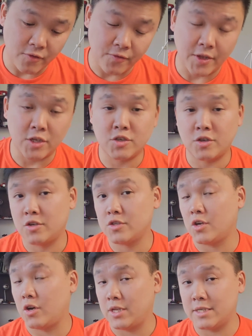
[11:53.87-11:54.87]
features
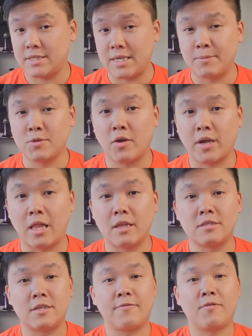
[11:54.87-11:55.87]
on a Samsung
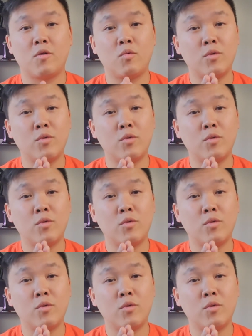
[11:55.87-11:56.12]
Galaxy phone,